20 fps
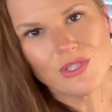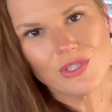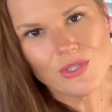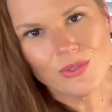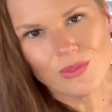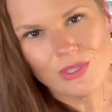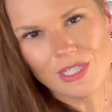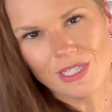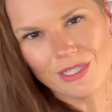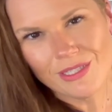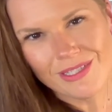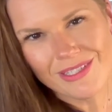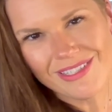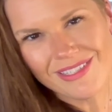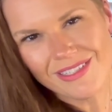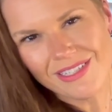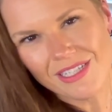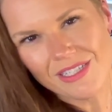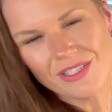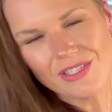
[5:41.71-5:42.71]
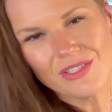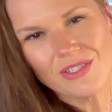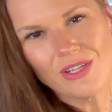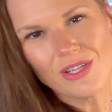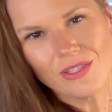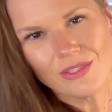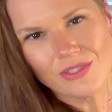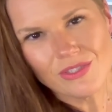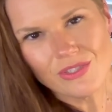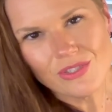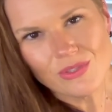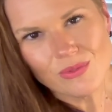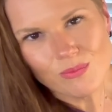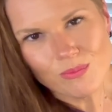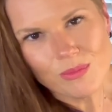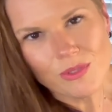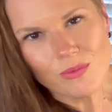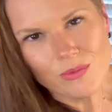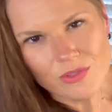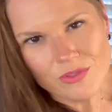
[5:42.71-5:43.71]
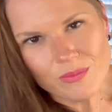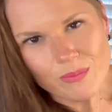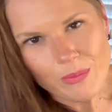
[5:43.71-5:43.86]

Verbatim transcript: So again, it's knowledge, but with